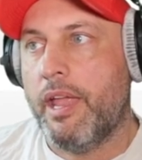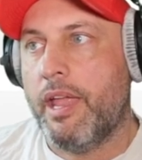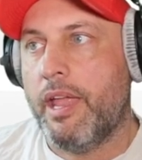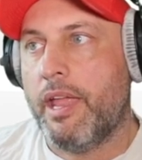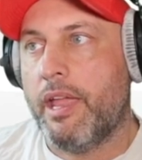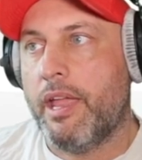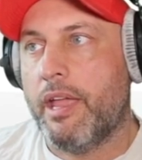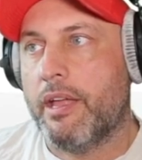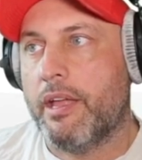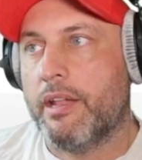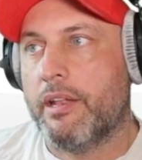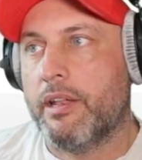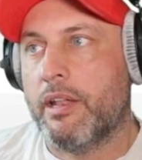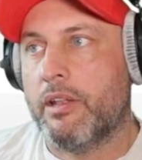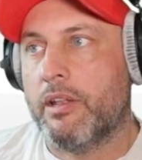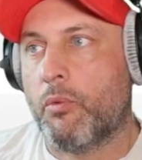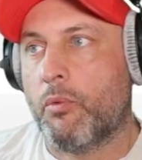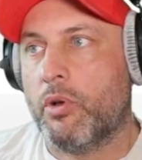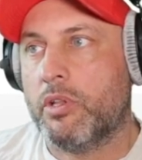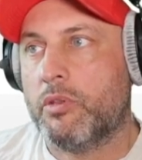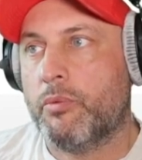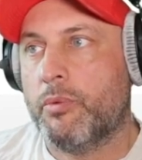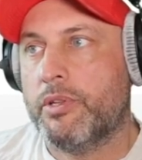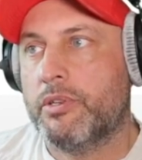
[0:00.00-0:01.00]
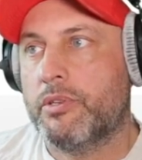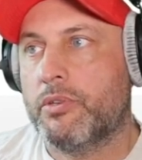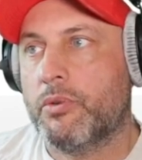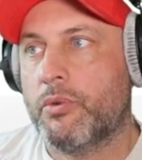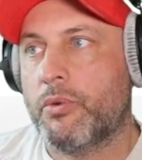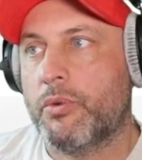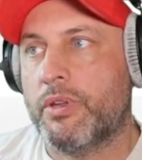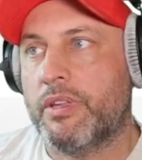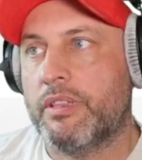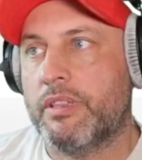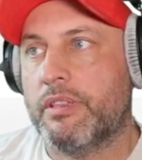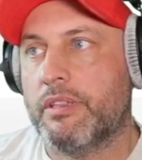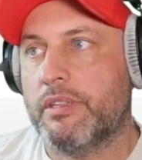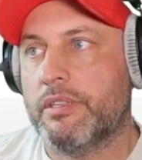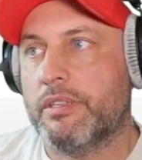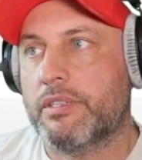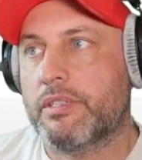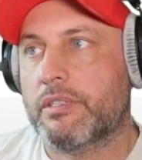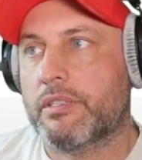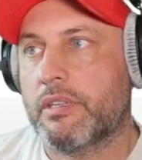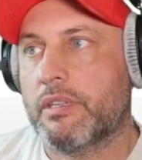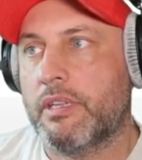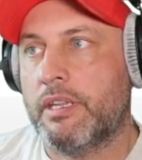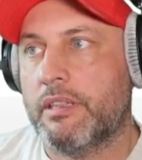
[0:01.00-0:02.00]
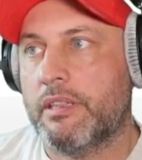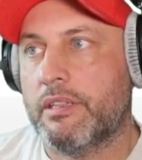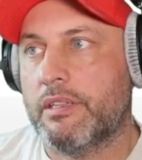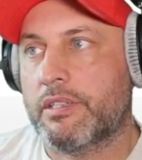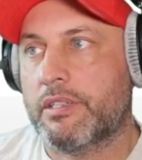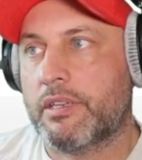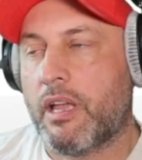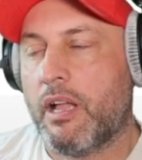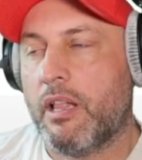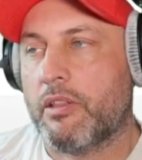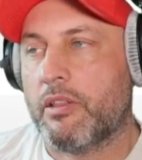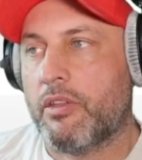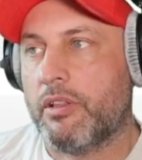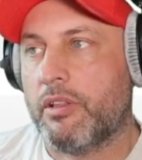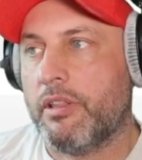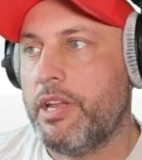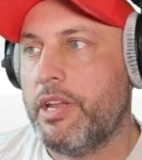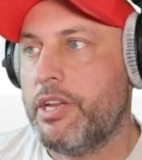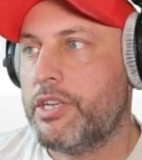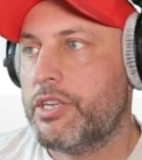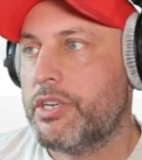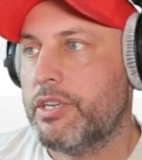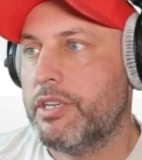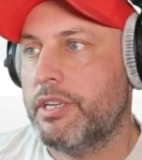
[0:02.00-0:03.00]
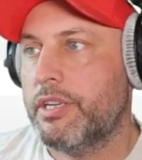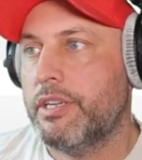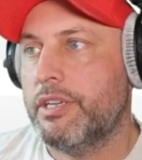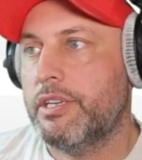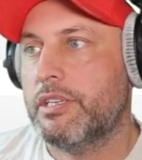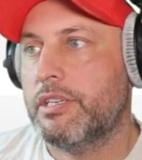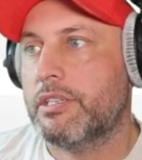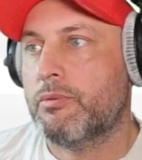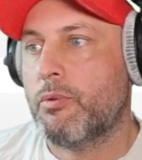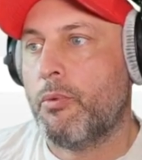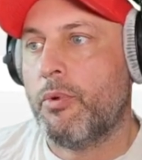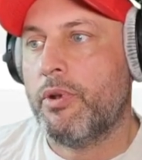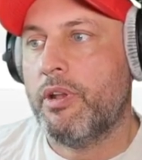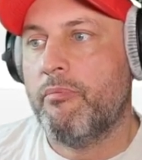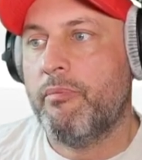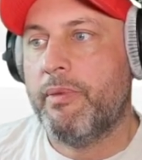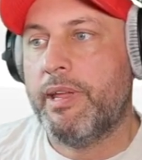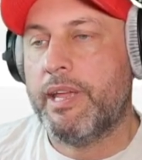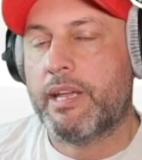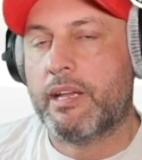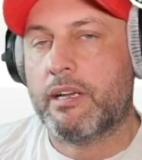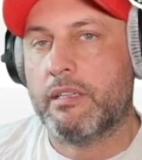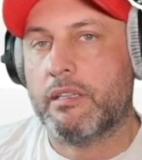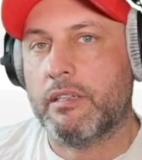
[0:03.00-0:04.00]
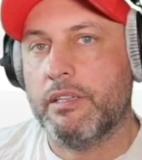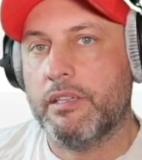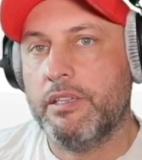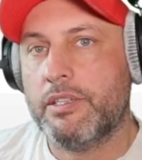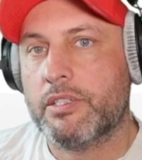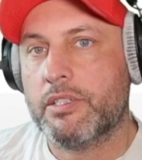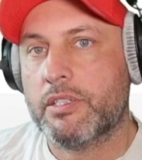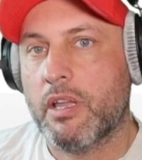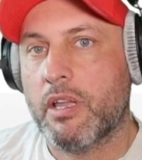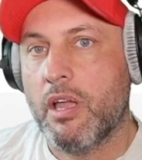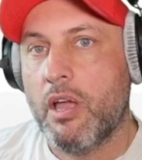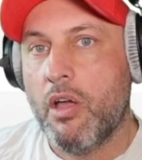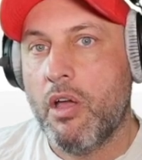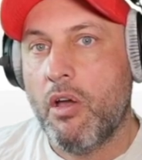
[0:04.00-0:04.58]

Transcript: And, and what we do in this, in this calculation is we want to make a list